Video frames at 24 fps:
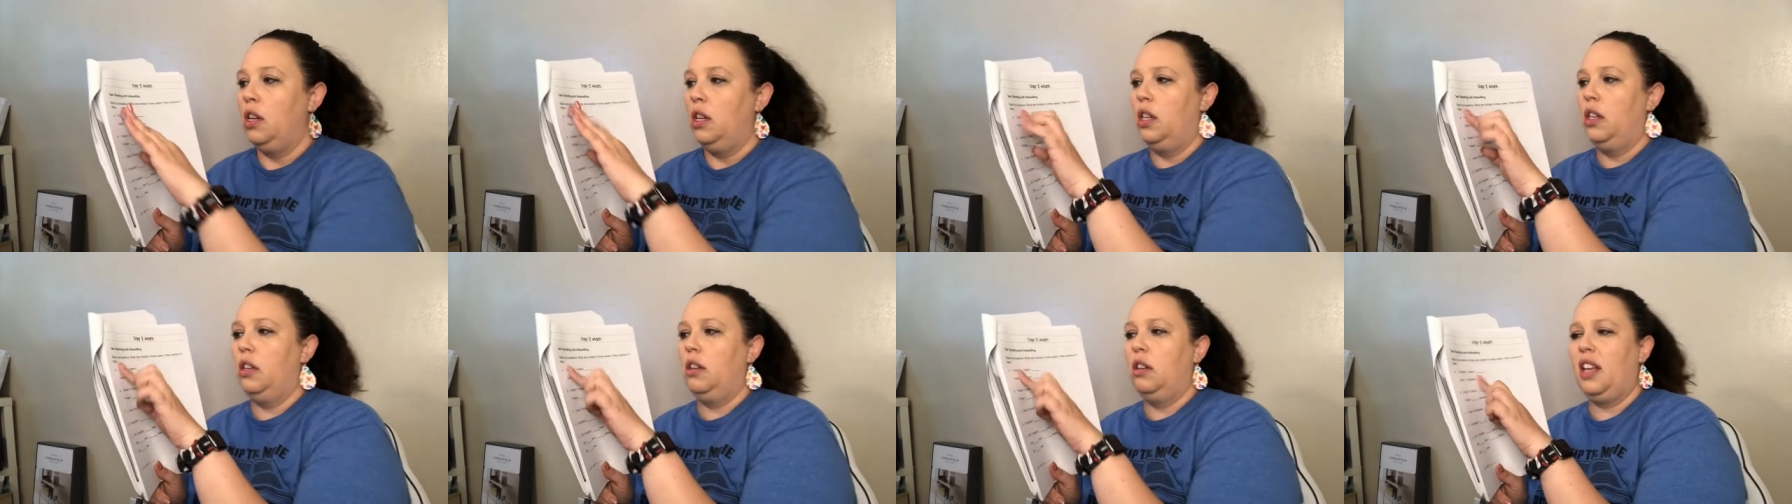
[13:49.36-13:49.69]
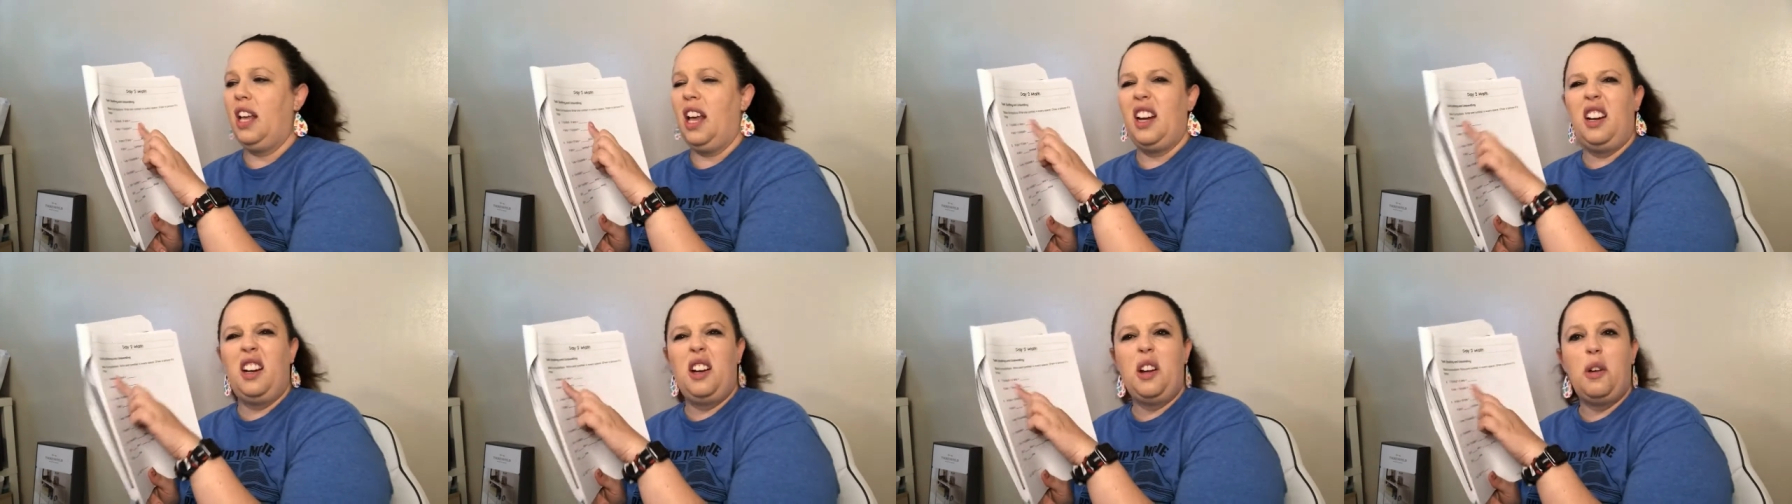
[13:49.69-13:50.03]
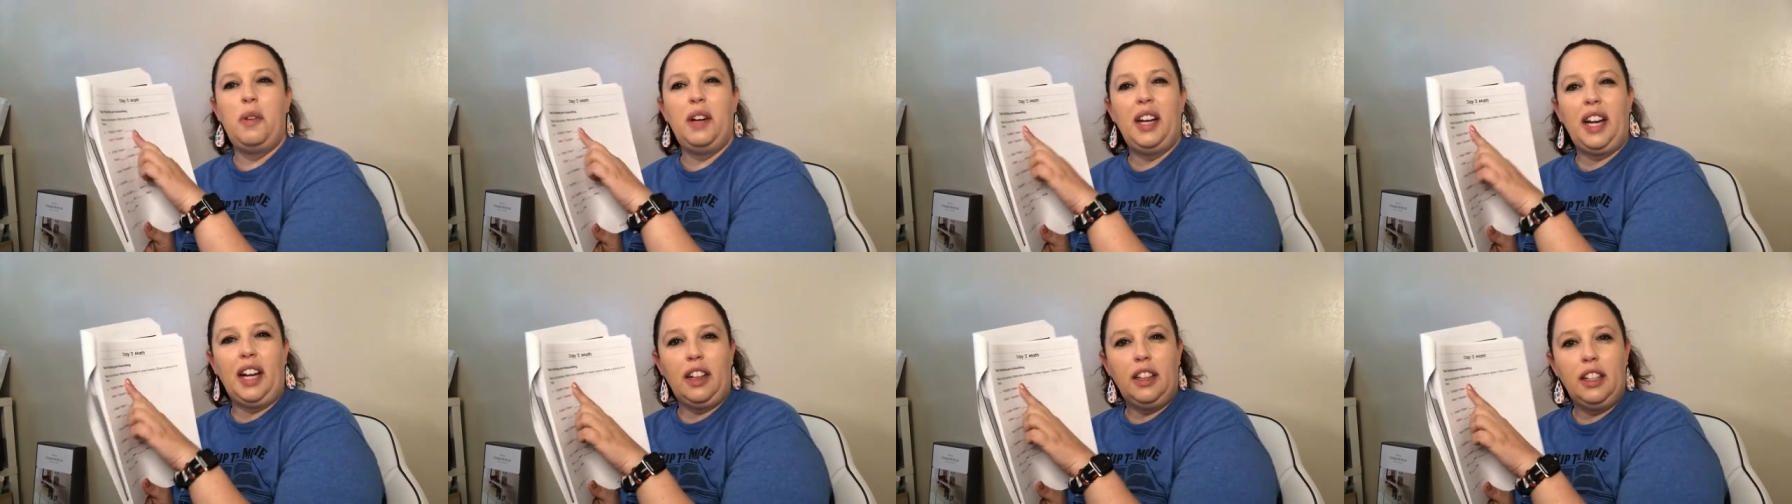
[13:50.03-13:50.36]
you'll kind of
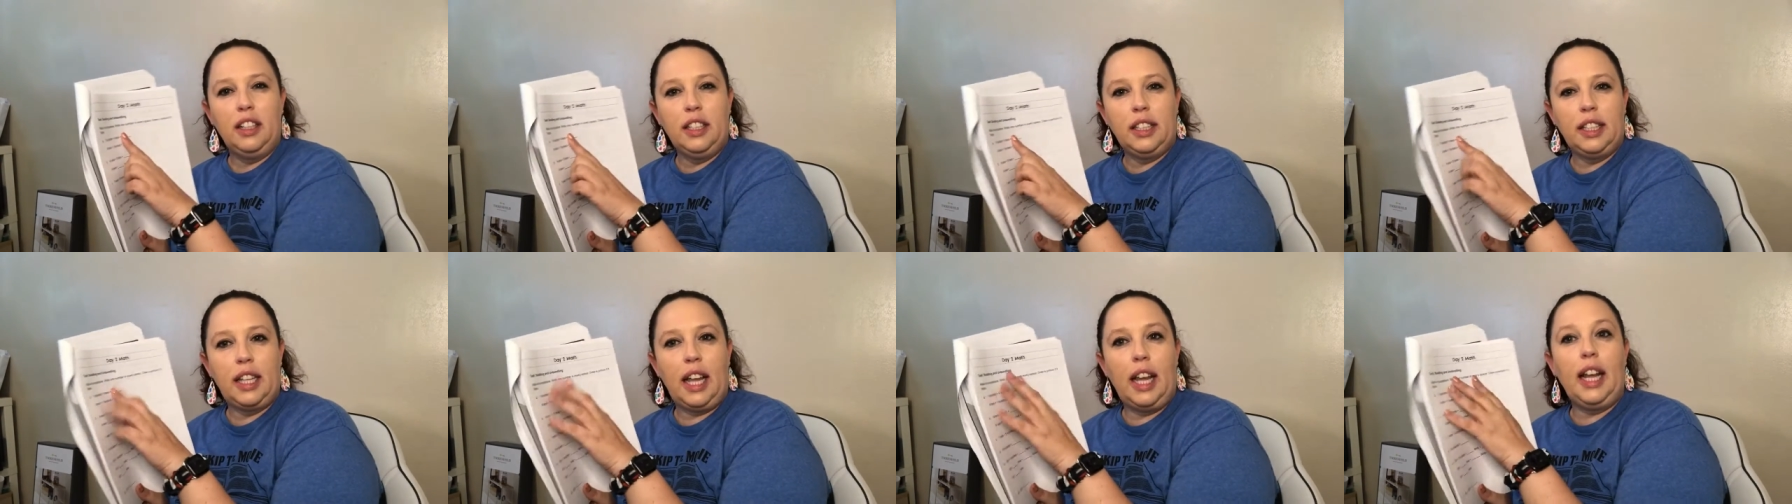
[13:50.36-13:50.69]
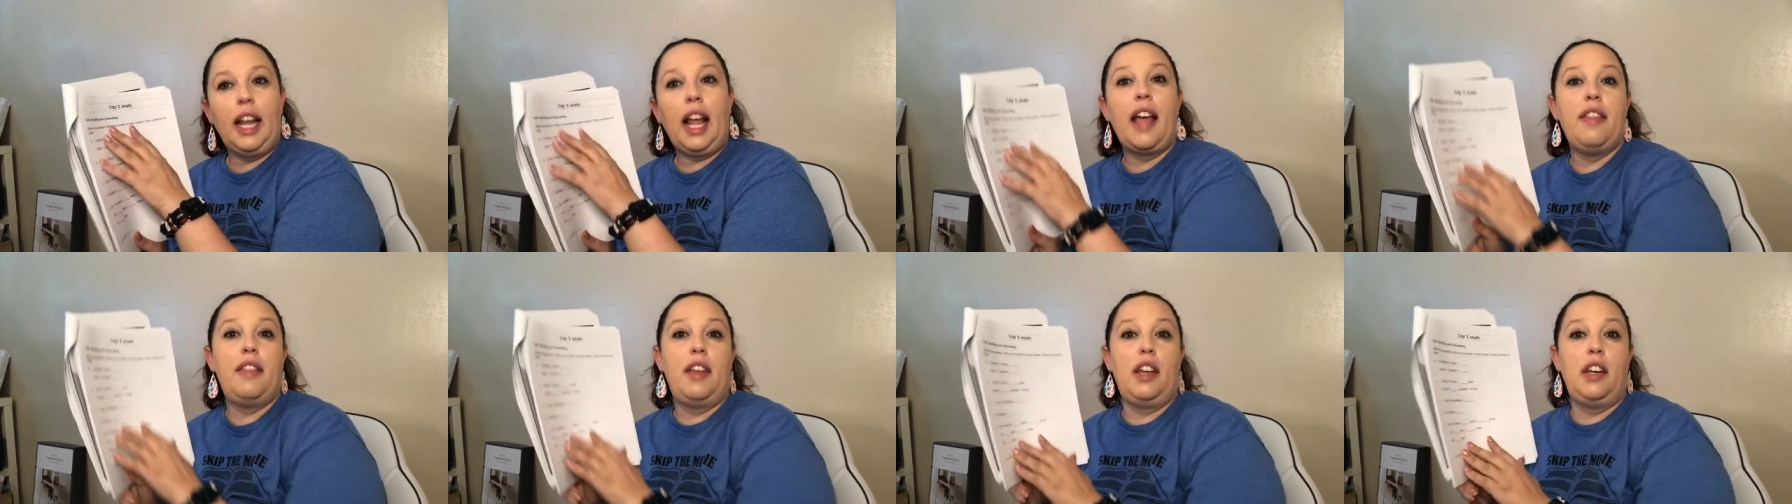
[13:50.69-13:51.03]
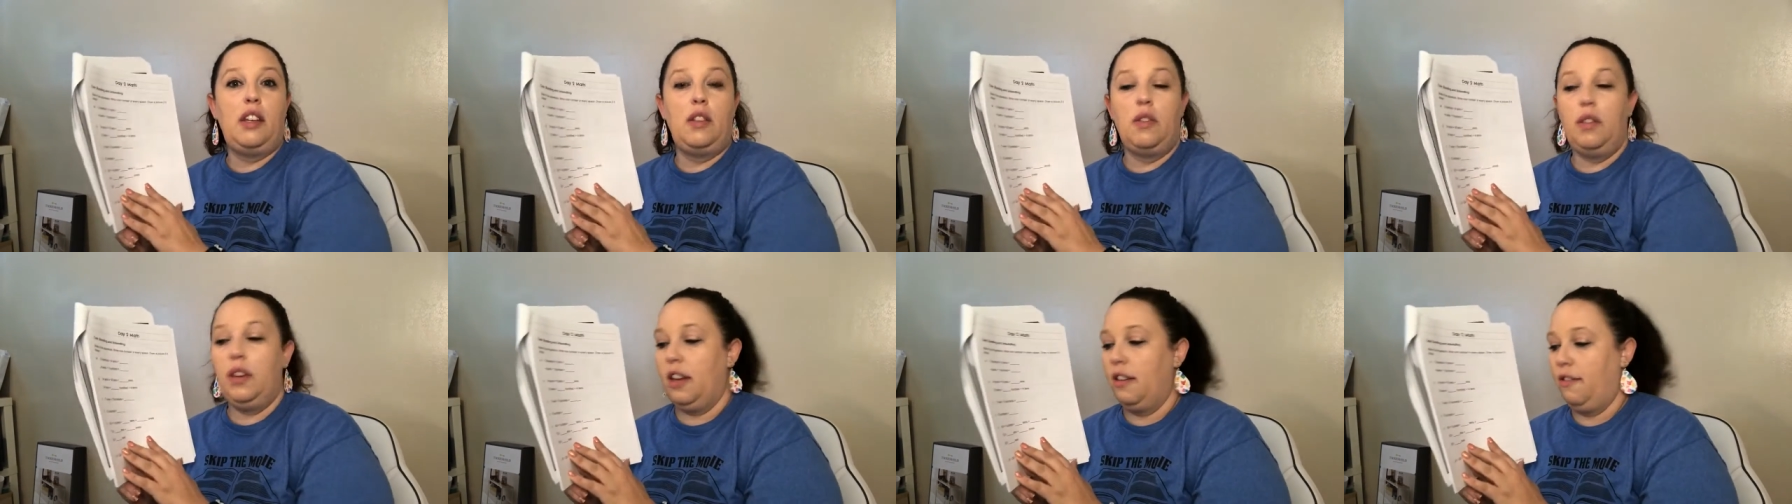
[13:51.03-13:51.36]
know what it looks like and
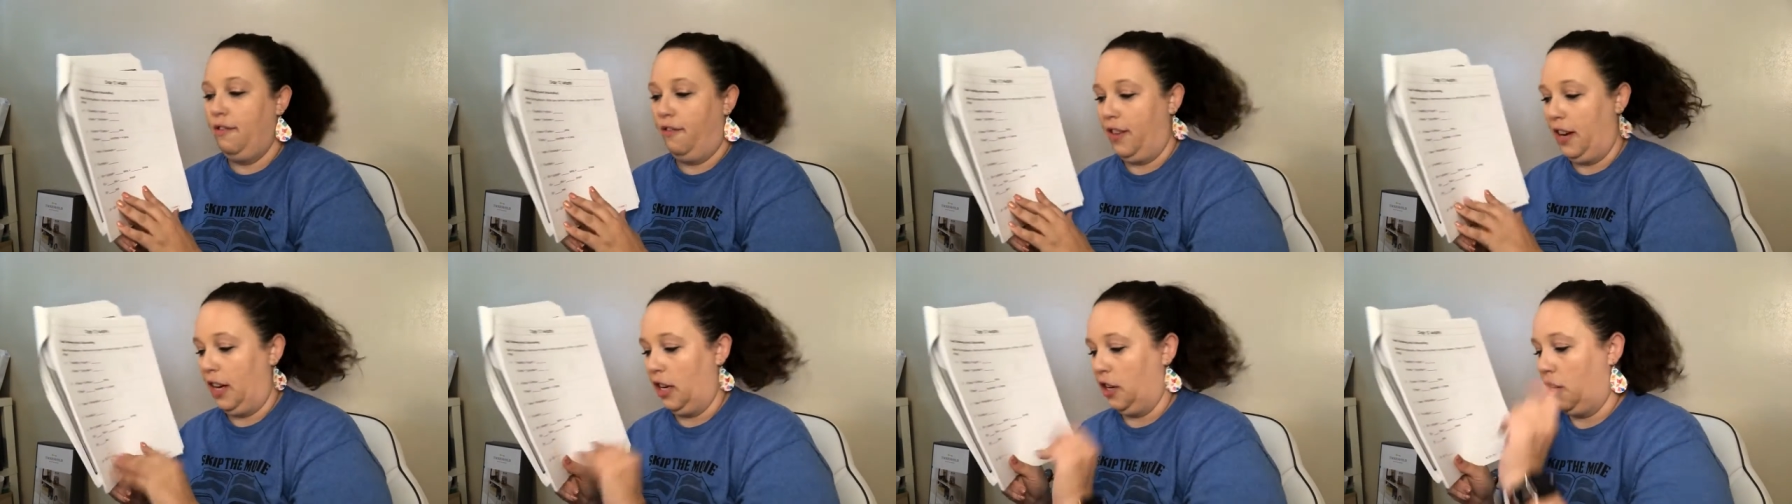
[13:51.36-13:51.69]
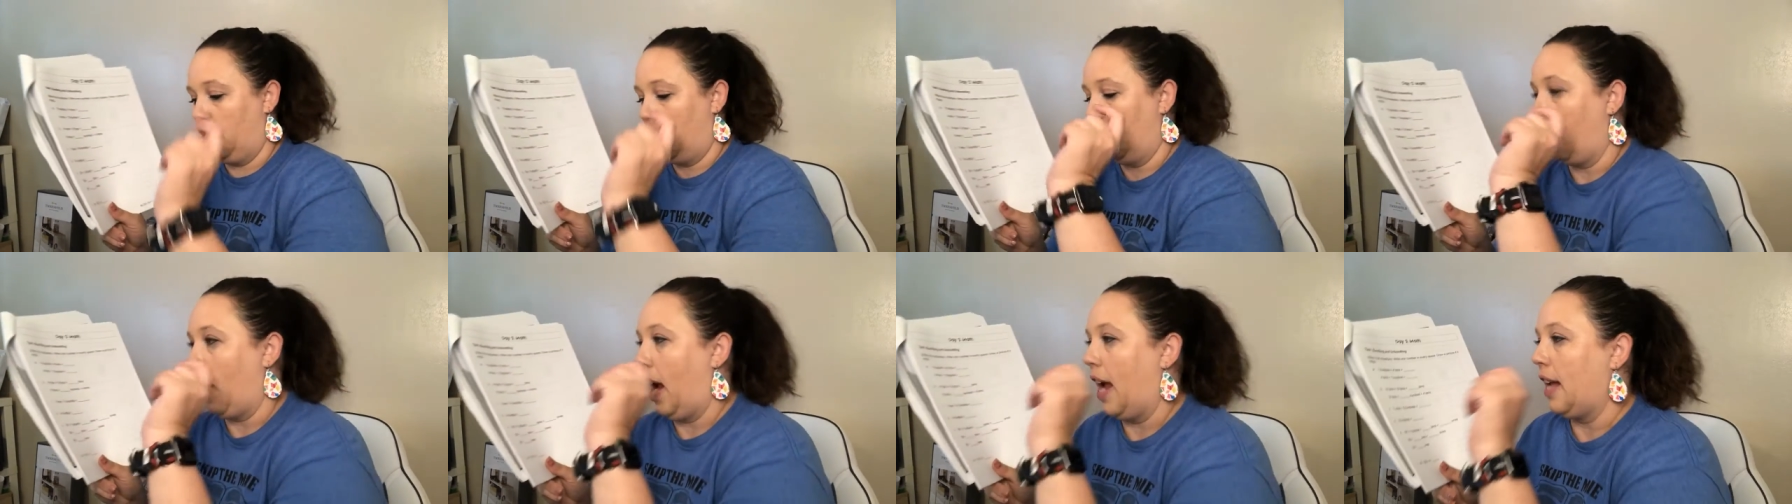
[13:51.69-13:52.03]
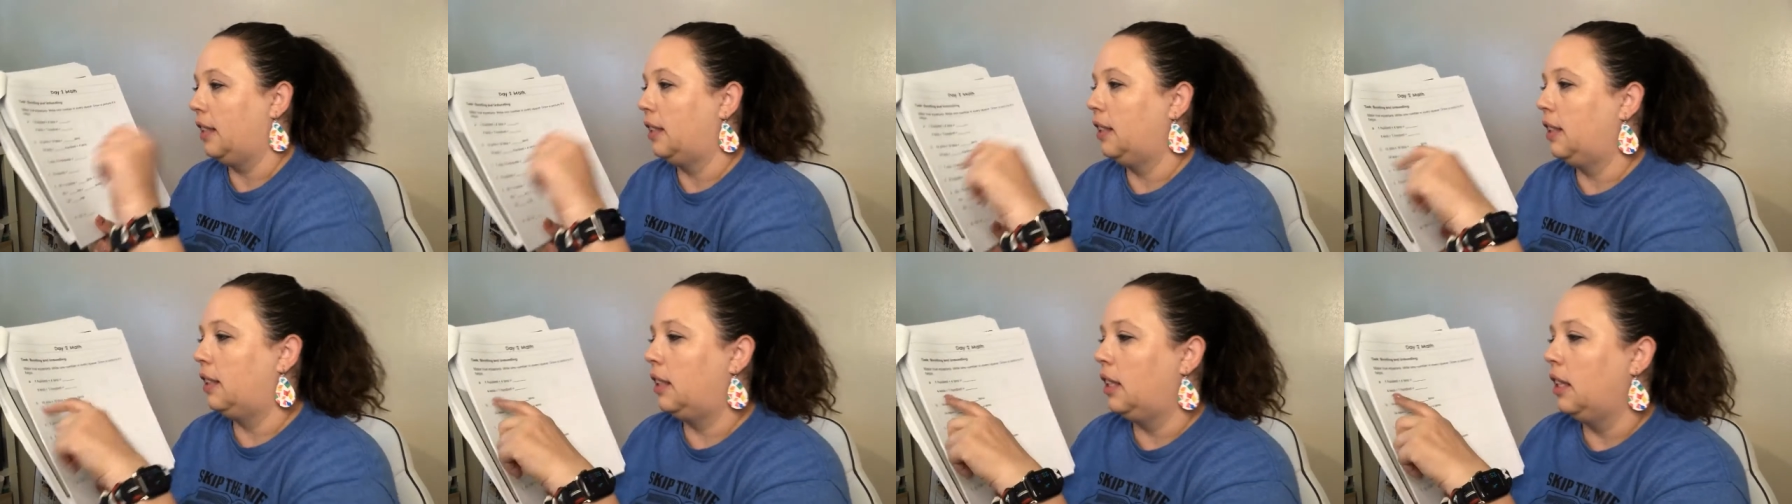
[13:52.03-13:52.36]
then you can finish the
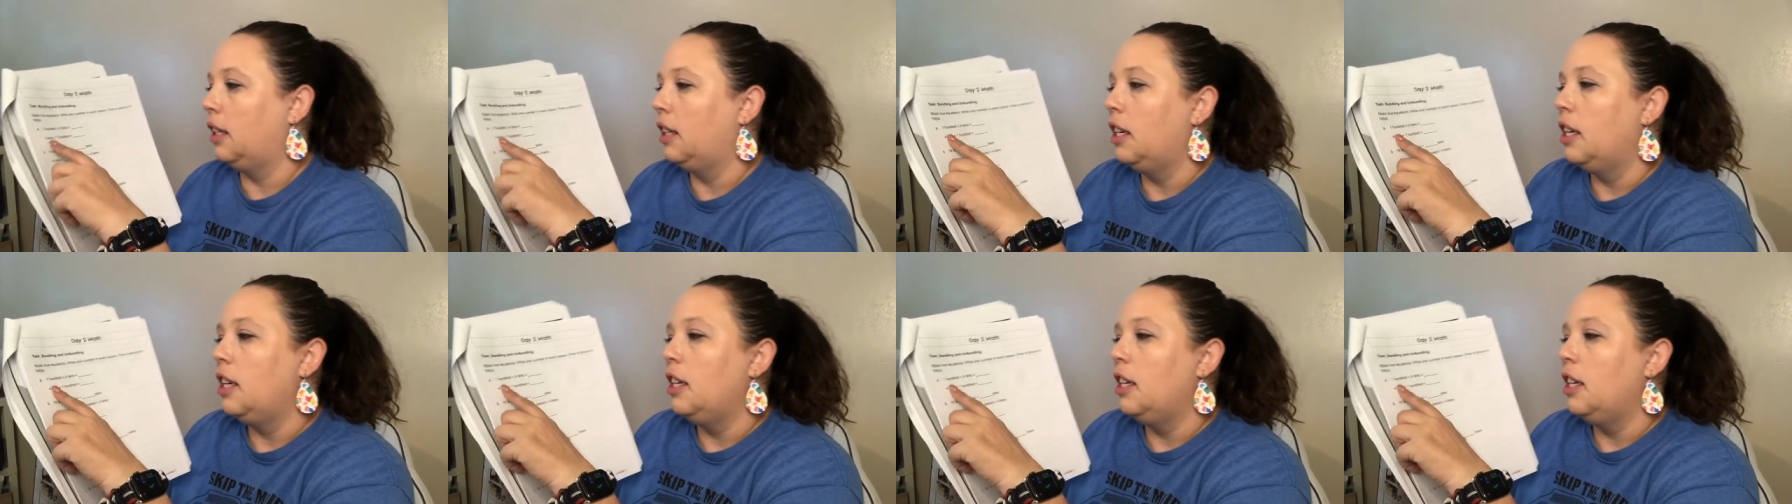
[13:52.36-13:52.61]
rest.